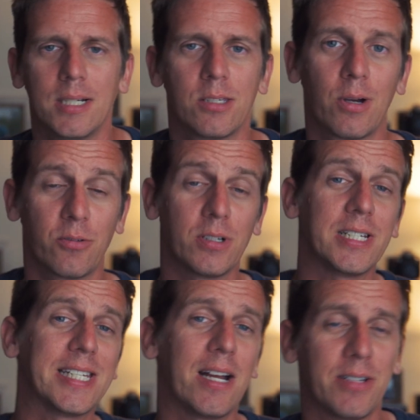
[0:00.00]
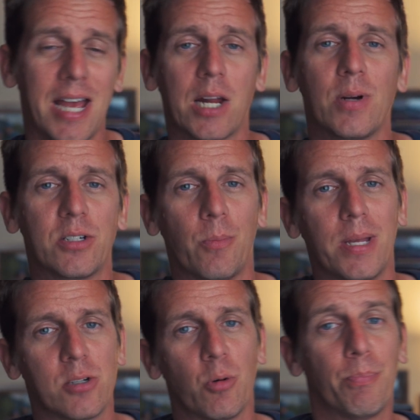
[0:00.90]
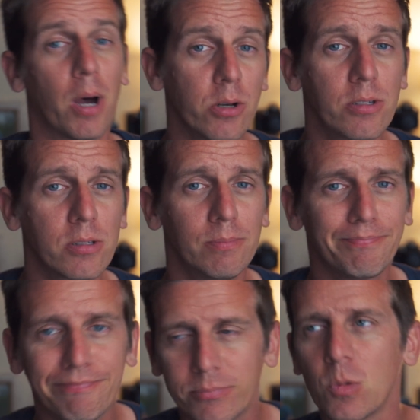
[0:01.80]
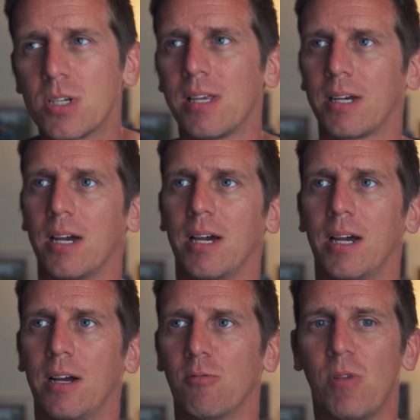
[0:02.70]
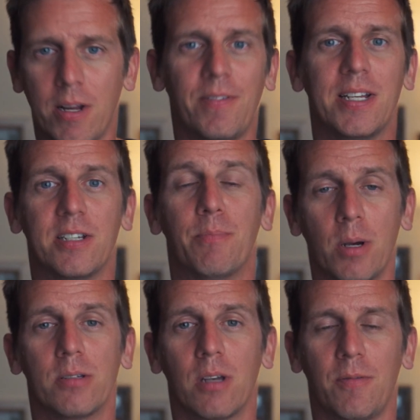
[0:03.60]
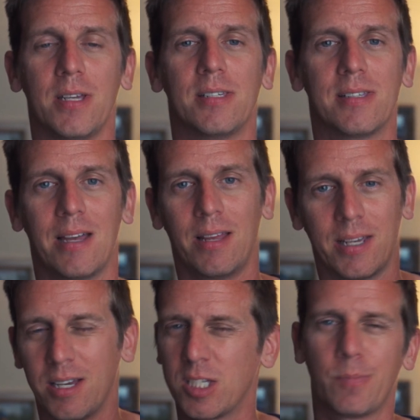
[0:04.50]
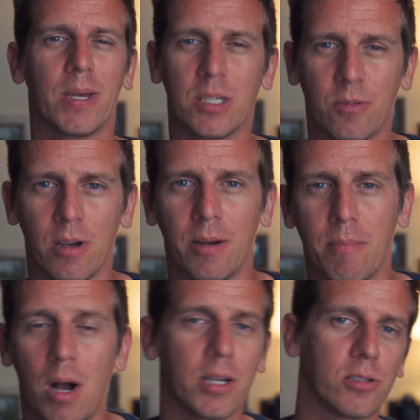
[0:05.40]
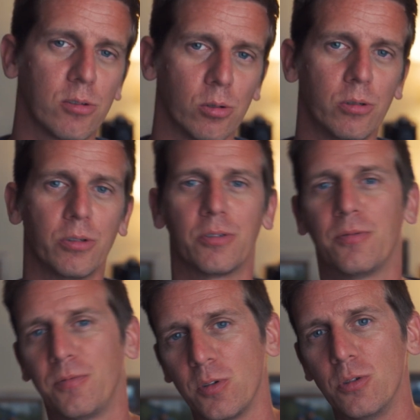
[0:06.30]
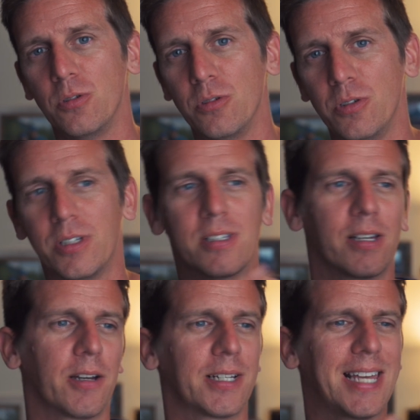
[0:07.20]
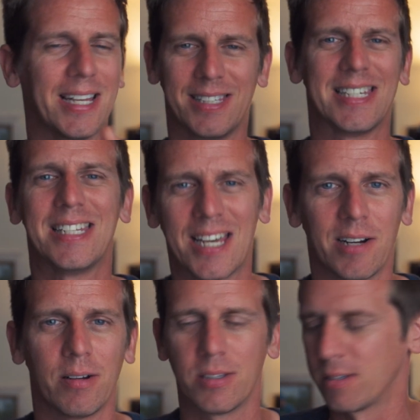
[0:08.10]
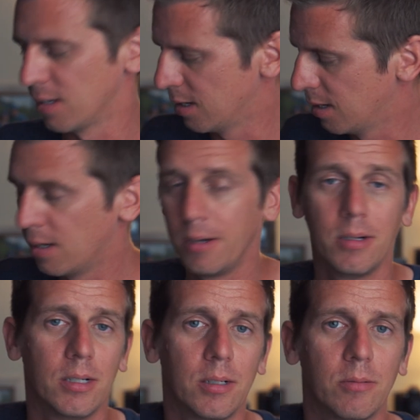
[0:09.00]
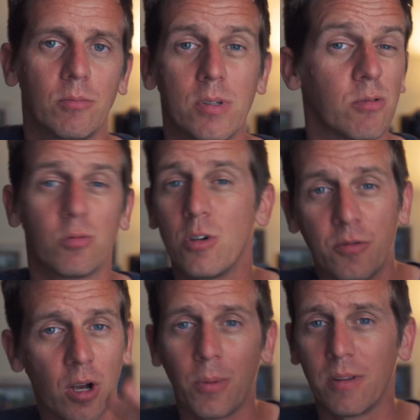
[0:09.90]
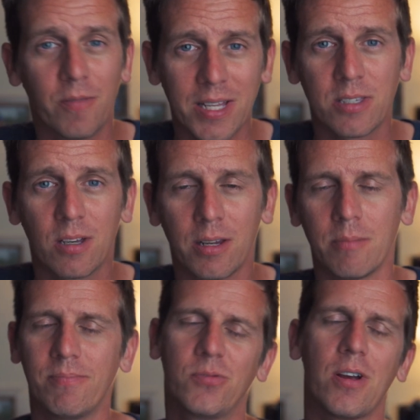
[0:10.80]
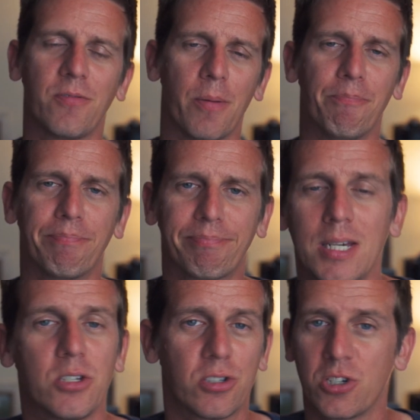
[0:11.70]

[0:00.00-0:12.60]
So after I did downtown, I went to a place called Post, which is like a renovated post office. It's now like a space for market stalls, foods, it's like a canteen area. There's a rooftop with events on it. It's very fun. Here's just a